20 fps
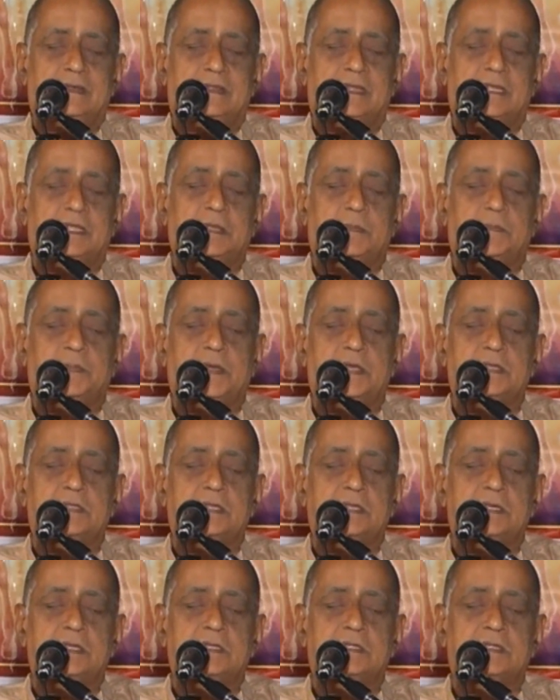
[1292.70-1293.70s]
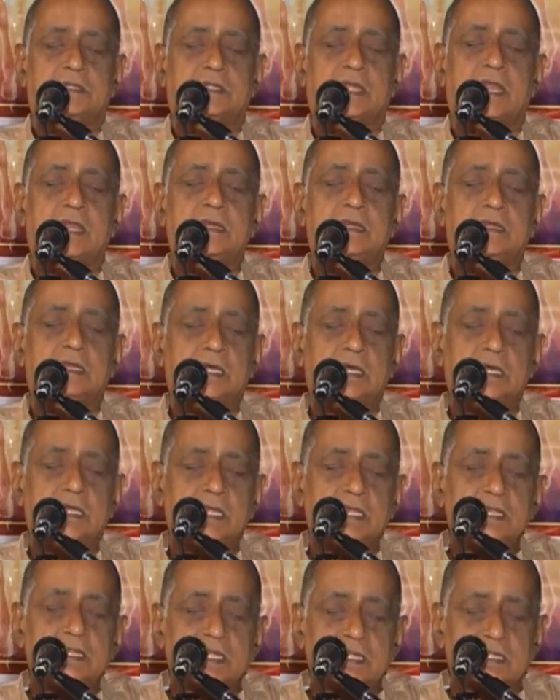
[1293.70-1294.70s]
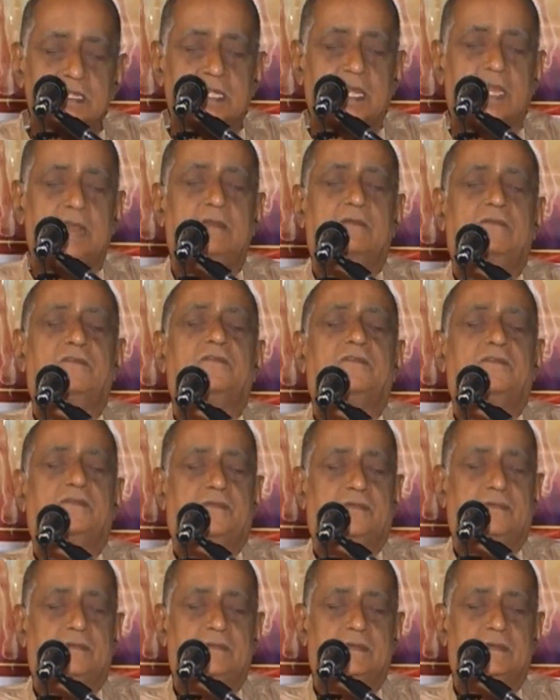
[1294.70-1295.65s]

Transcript: Such a person is centered in the self.